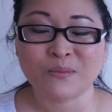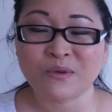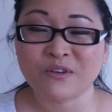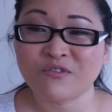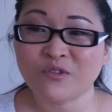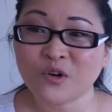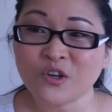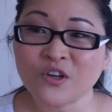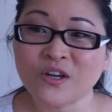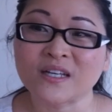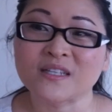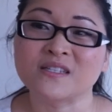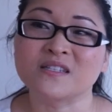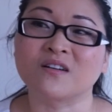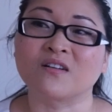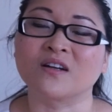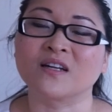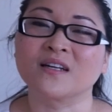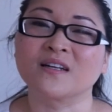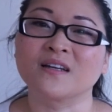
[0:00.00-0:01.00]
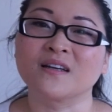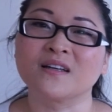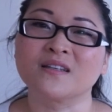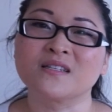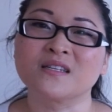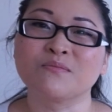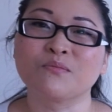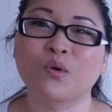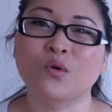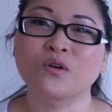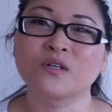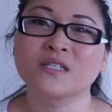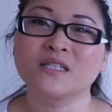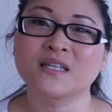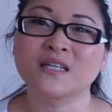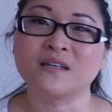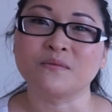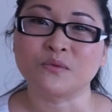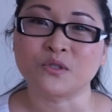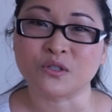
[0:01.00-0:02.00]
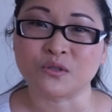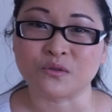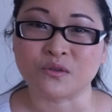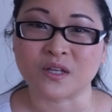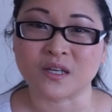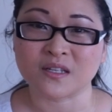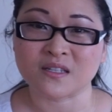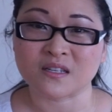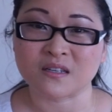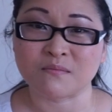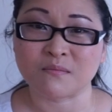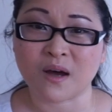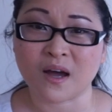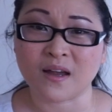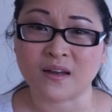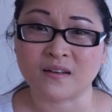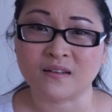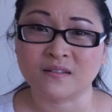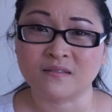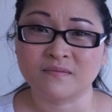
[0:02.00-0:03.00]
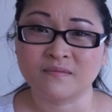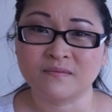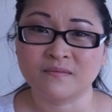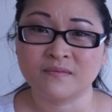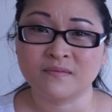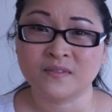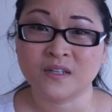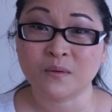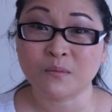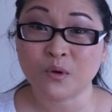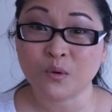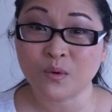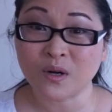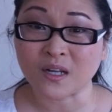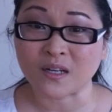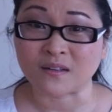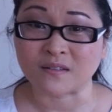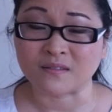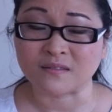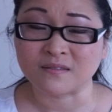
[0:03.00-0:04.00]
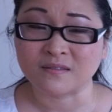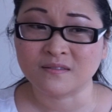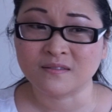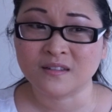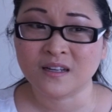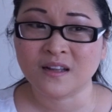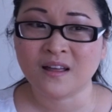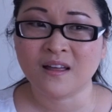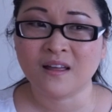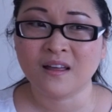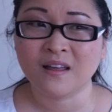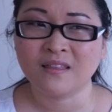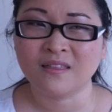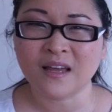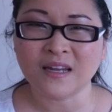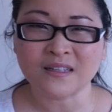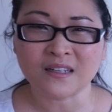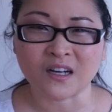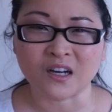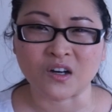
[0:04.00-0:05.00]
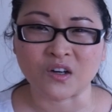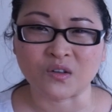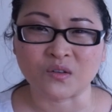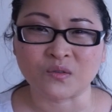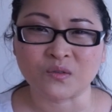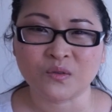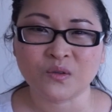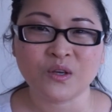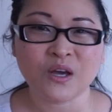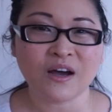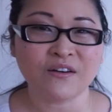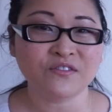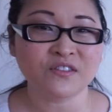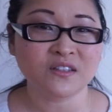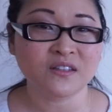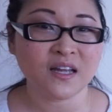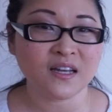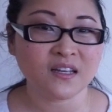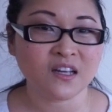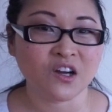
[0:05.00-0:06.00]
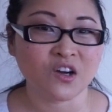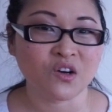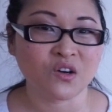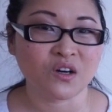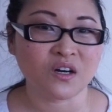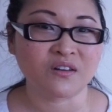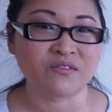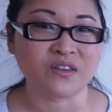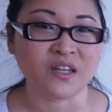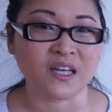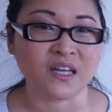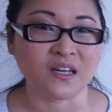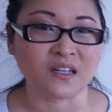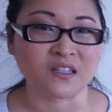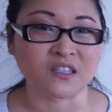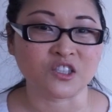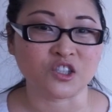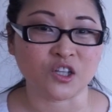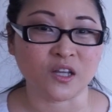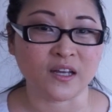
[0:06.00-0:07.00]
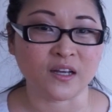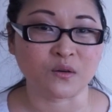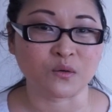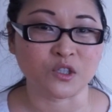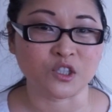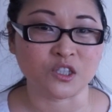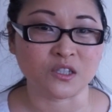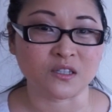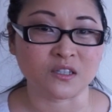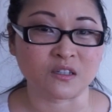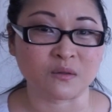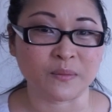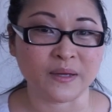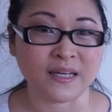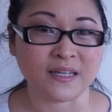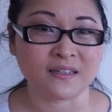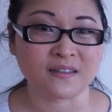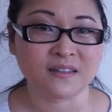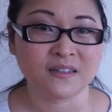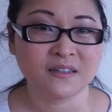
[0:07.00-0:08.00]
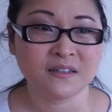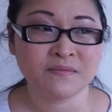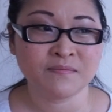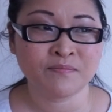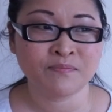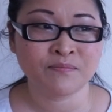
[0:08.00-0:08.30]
But before you get started, it's important to keep two things in mind. Number one, let go. You have to let go of the English language a little bit.